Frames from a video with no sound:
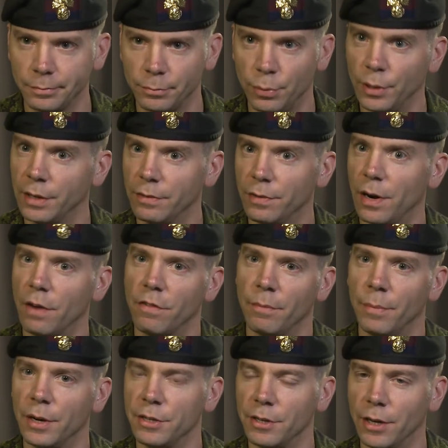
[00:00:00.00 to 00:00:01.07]
pretty far
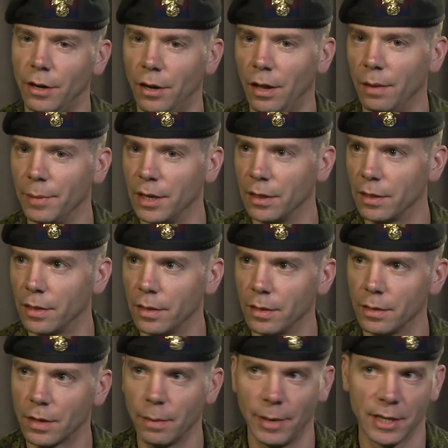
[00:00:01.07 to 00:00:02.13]
from Montreal. I mean,
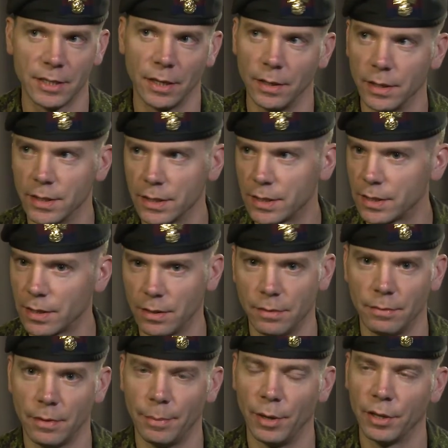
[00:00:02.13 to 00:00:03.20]
Quebec City is
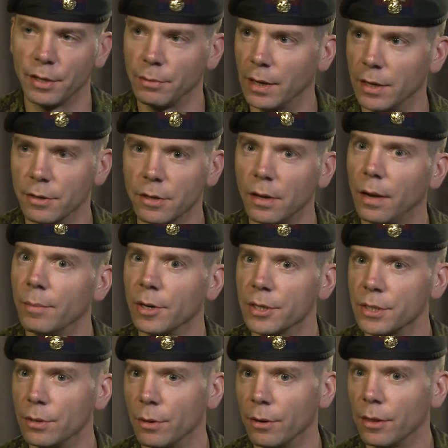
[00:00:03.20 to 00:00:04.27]
about 300
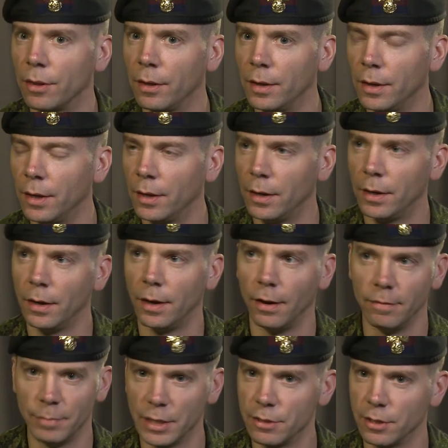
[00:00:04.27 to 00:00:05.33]
kilometers north
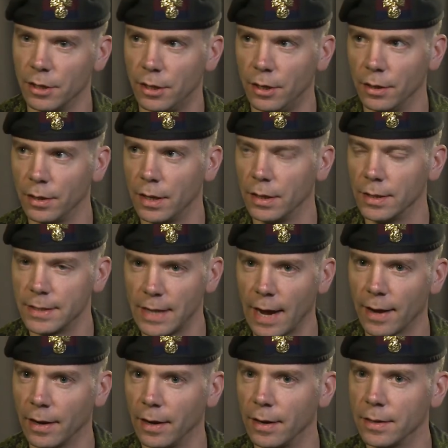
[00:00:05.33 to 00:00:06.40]
of Montreal, and then the
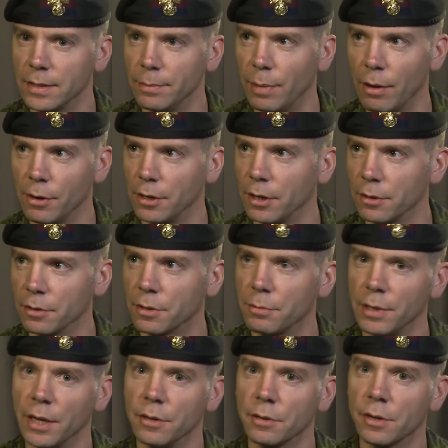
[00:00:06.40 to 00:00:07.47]
Saguenay is about another
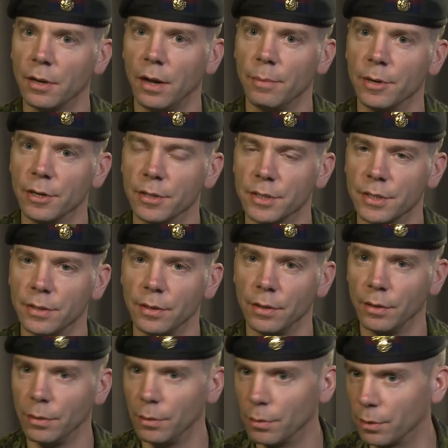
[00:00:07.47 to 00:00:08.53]
300 kilometers
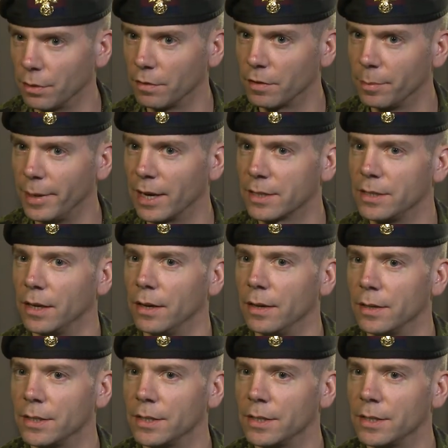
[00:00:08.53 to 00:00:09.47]
north of Quebec City.